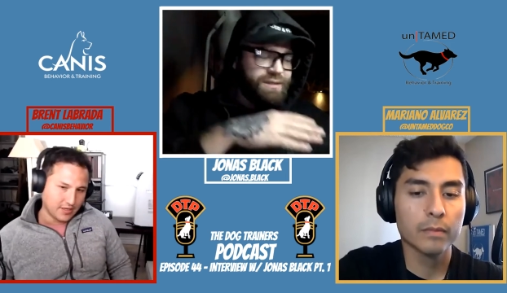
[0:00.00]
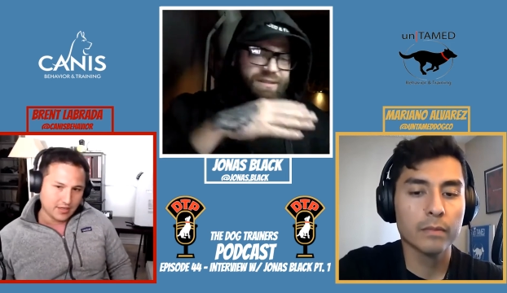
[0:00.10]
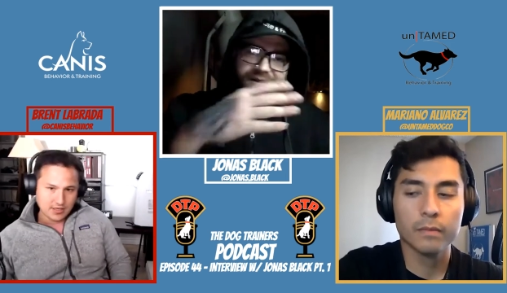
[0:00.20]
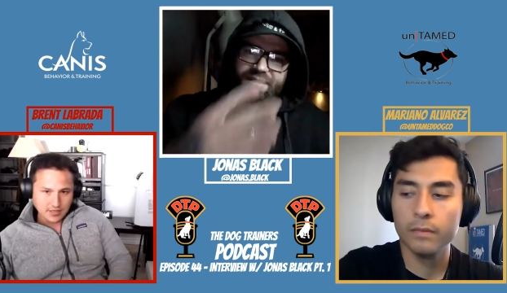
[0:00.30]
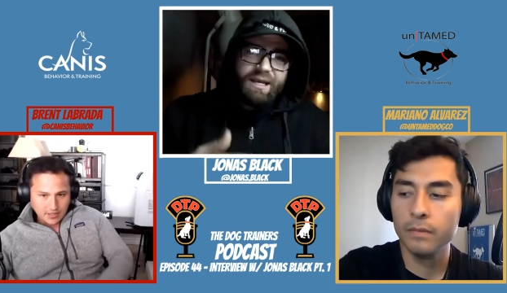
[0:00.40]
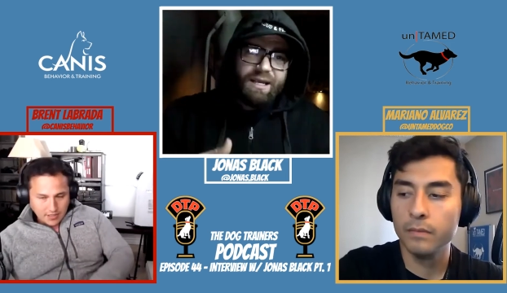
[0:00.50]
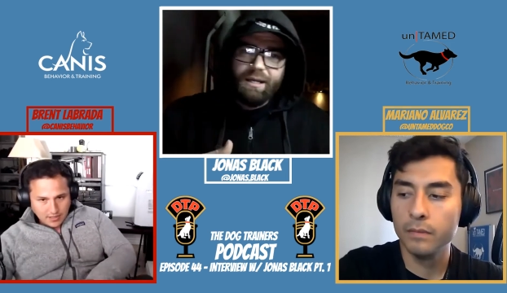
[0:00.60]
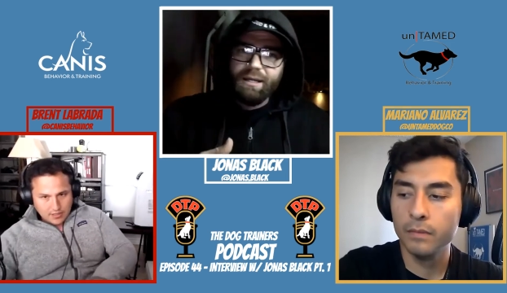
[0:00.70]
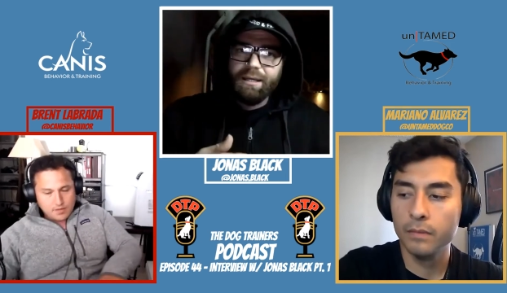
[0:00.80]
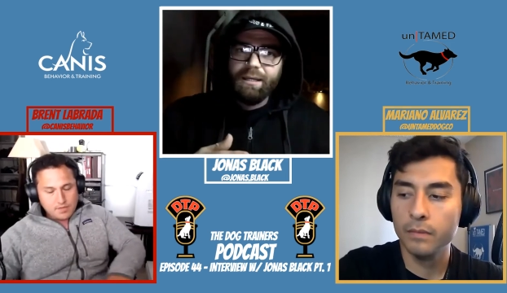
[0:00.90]

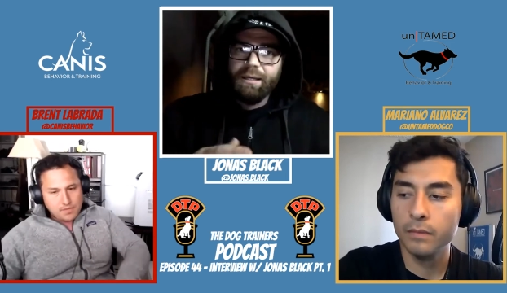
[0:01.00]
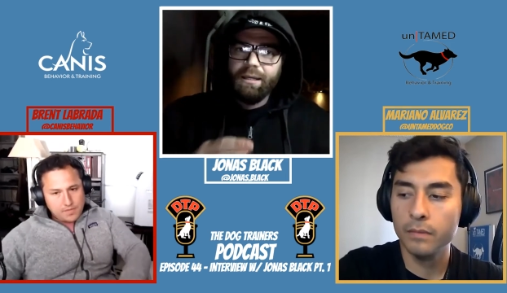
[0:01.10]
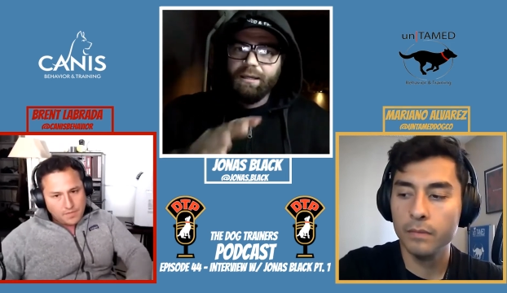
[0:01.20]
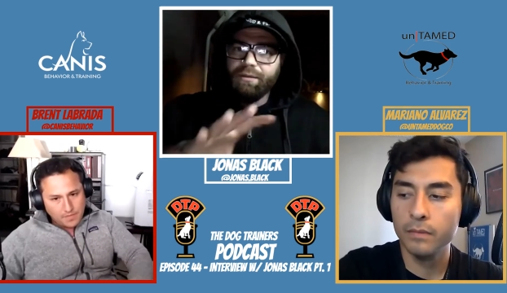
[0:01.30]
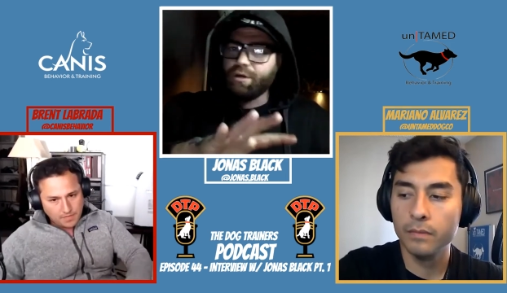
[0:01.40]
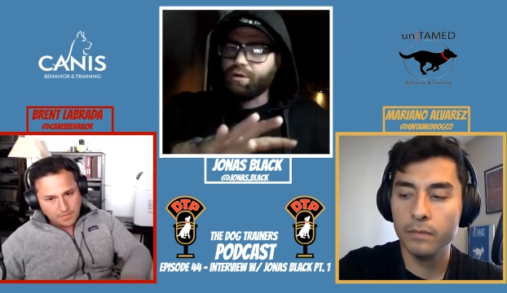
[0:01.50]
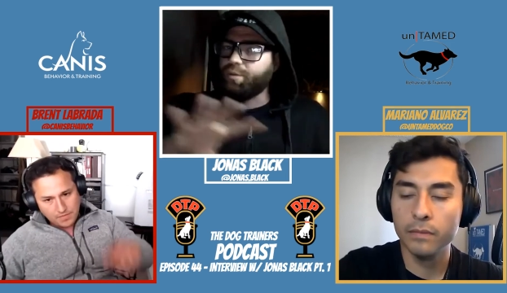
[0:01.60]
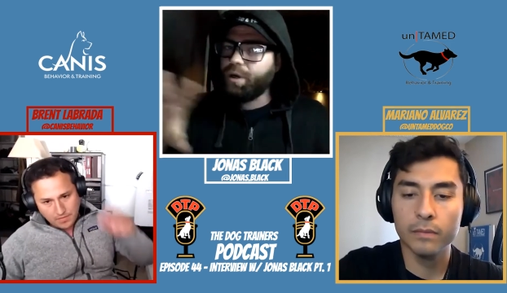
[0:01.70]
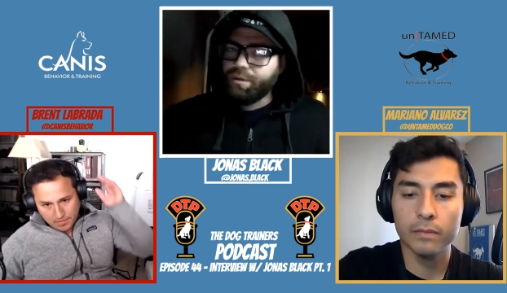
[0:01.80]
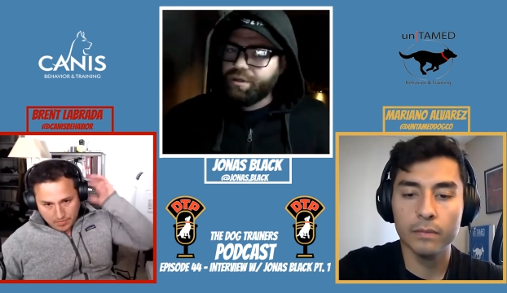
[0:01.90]
Speaker 1: see the
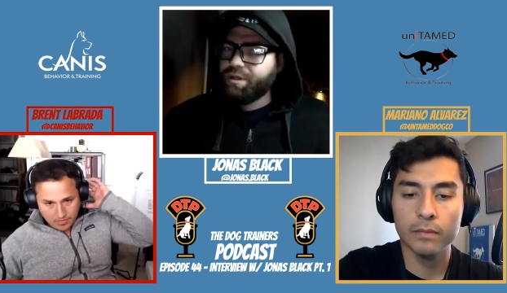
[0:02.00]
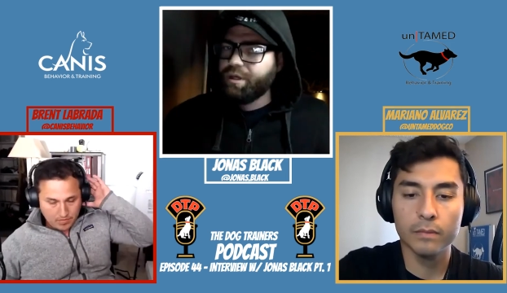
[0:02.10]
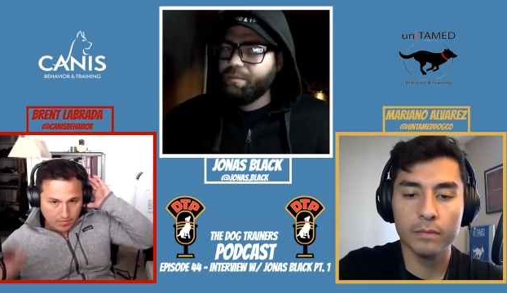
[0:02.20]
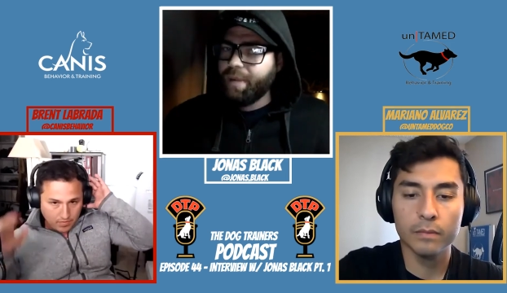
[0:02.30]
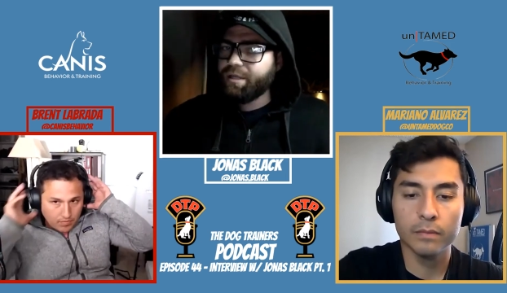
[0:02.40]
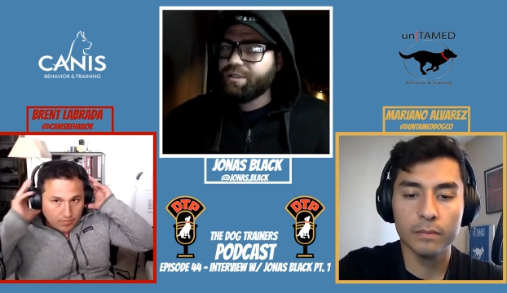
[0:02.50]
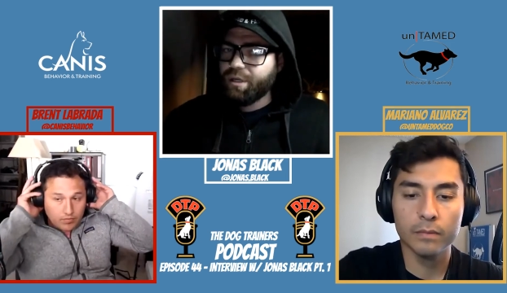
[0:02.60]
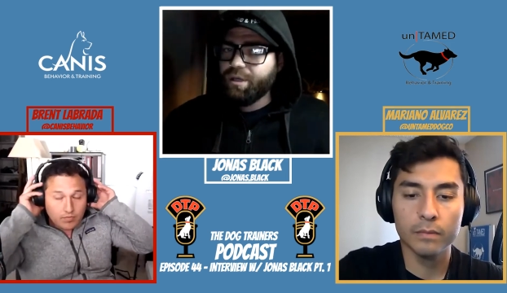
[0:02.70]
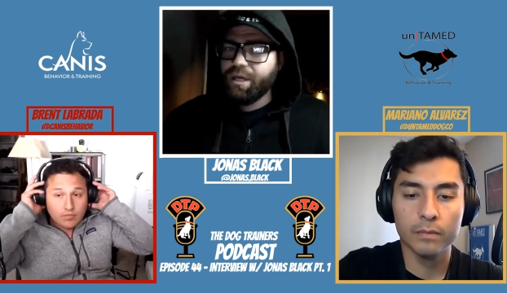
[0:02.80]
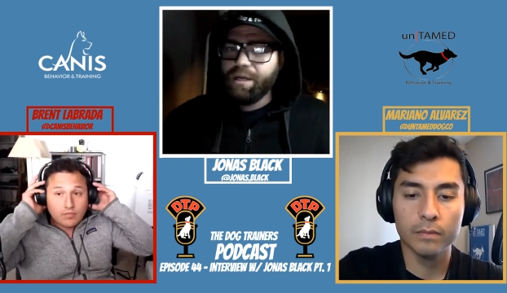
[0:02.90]
growth in my
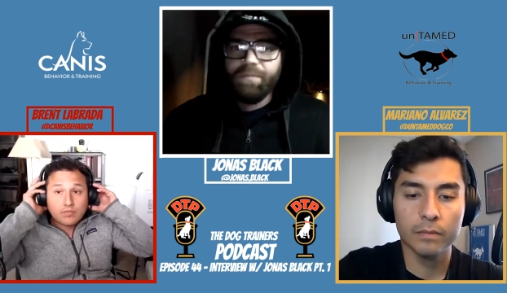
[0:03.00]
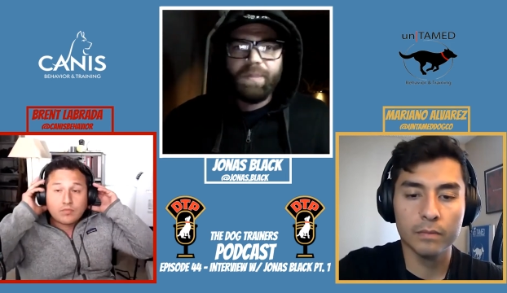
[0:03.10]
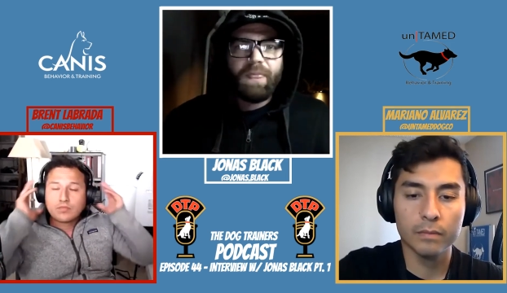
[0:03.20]
journey,